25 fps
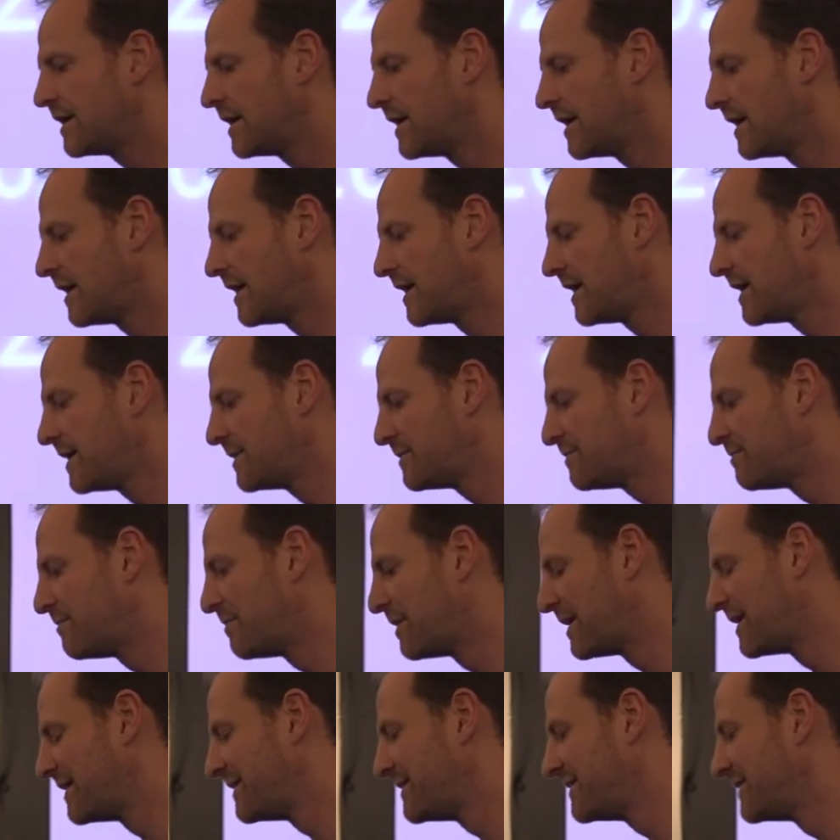
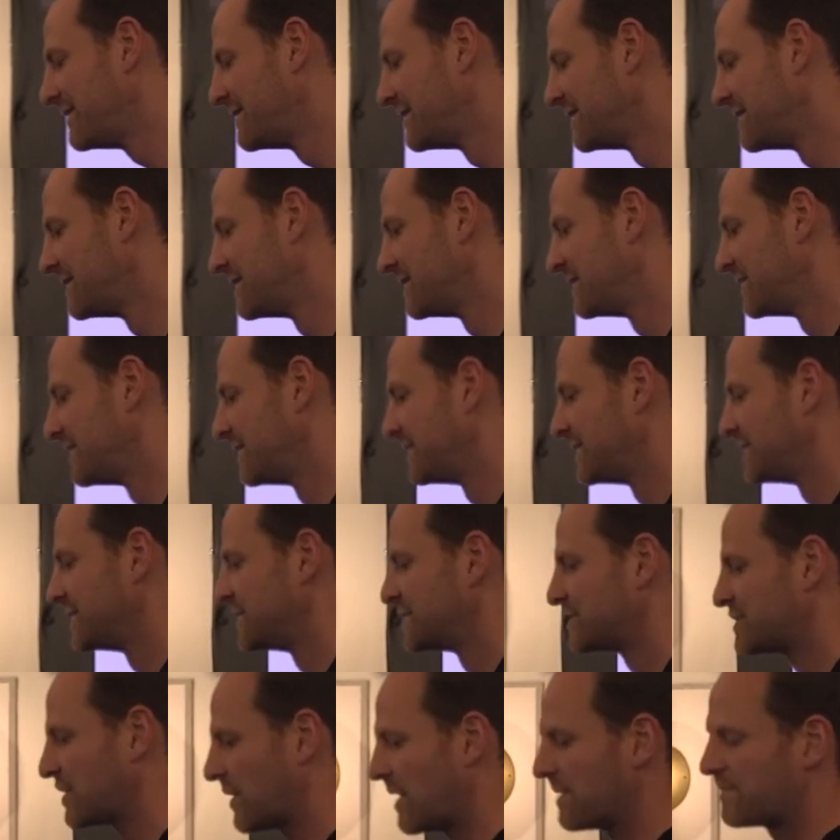but
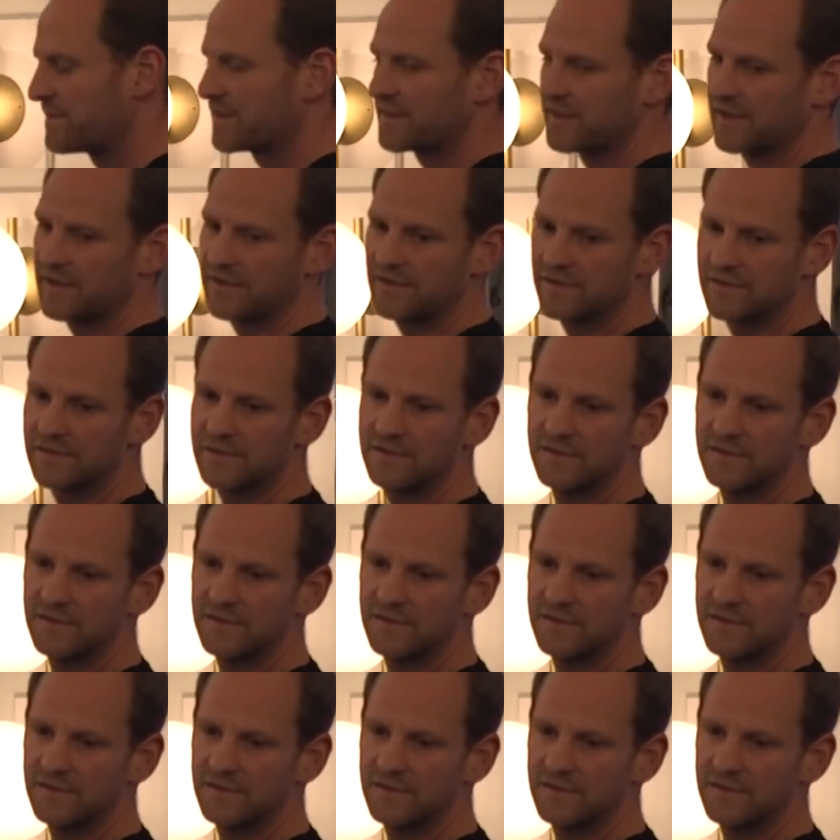show empathy.